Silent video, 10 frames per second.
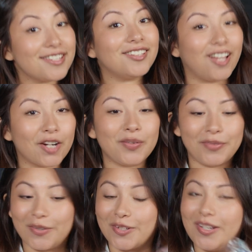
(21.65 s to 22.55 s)
is a lot of
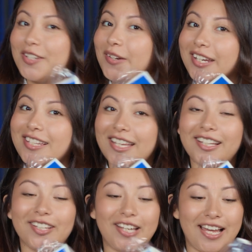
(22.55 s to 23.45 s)
reviews. So let's go ahead and take
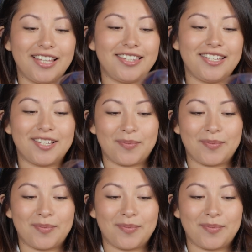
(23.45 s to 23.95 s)
a look at these